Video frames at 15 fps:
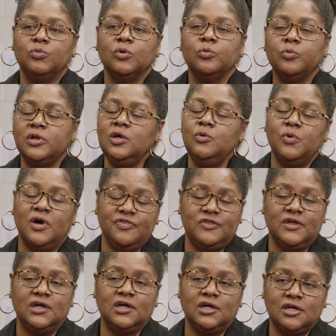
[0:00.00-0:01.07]
we really want
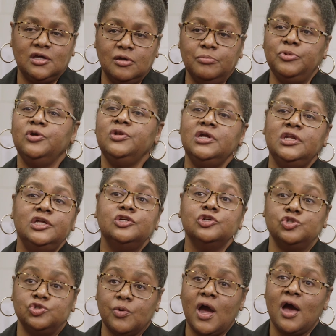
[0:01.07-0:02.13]
the community to
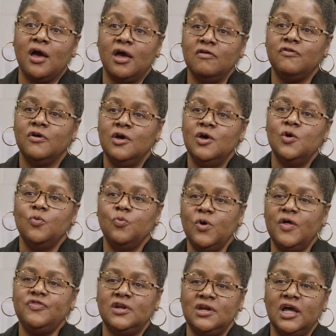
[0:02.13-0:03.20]
drive
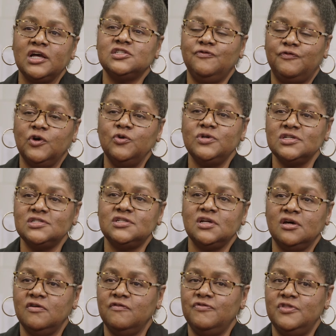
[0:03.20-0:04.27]
what the next focus
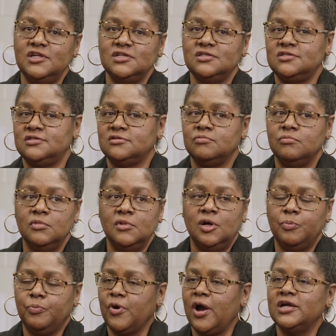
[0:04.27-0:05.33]
of this
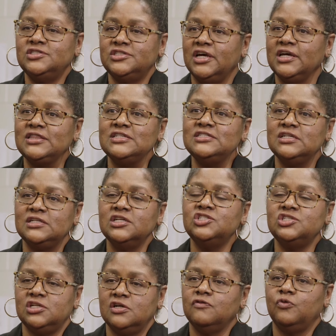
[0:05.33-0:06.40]
project, this
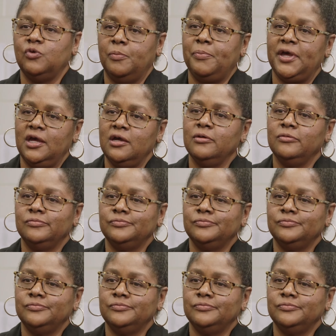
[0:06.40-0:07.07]
initiative will be